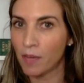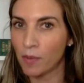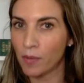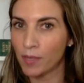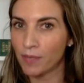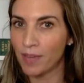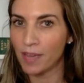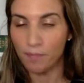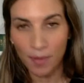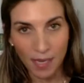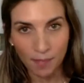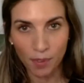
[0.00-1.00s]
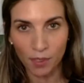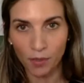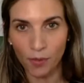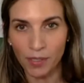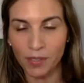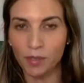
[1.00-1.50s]
We want to find people
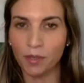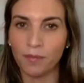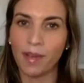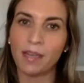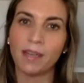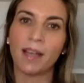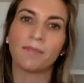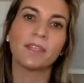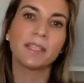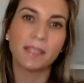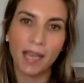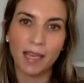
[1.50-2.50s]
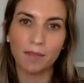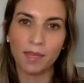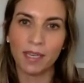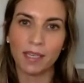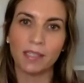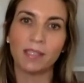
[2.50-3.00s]
who are certified in every state
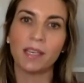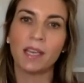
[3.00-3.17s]
because